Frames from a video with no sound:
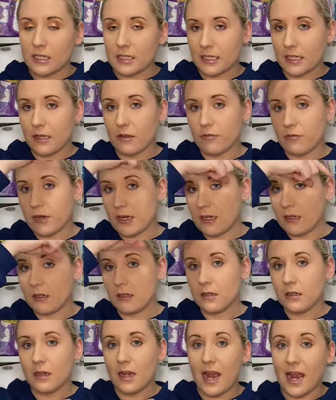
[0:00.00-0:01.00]
a slytherin
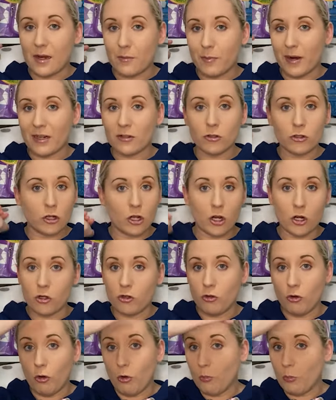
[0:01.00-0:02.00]
headband just like a
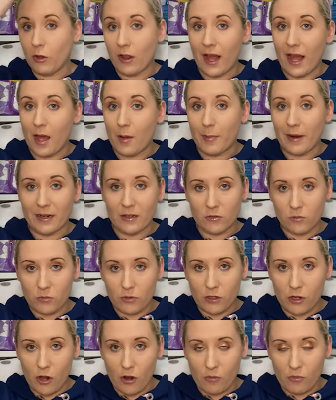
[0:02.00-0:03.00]
normal hairband
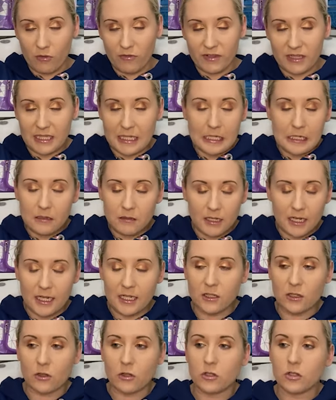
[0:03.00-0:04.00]
with no obviously
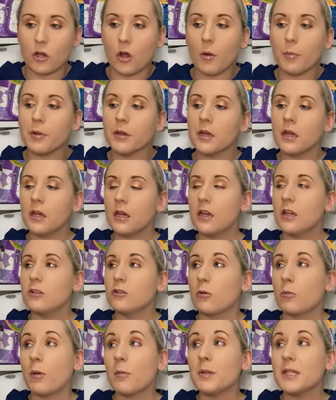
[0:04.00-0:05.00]
ears on the top
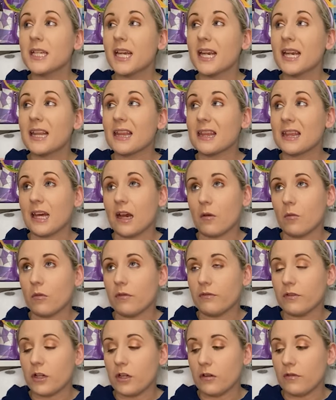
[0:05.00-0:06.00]
so i'll probably take that
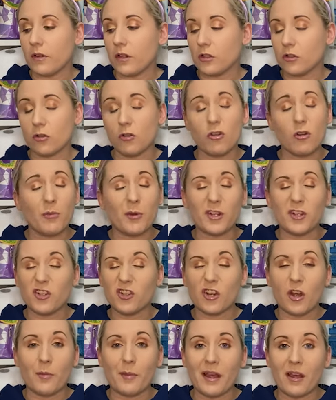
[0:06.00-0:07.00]
one for universal or i might just
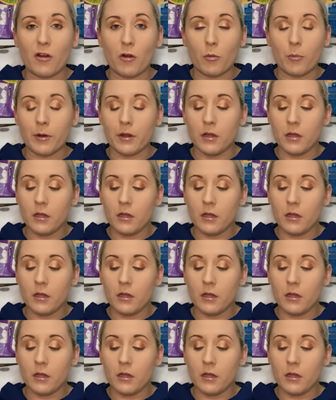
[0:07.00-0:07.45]
tie my hair up